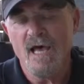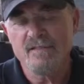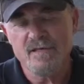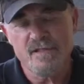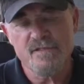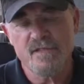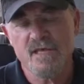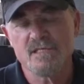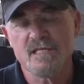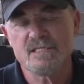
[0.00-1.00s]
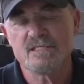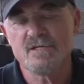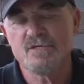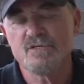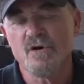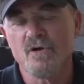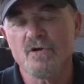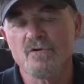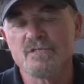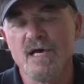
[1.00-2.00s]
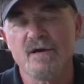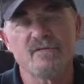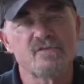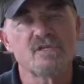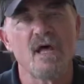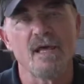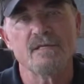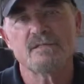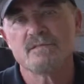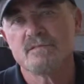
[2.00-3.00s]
And the other thing is, let's say your dog goes out of sight.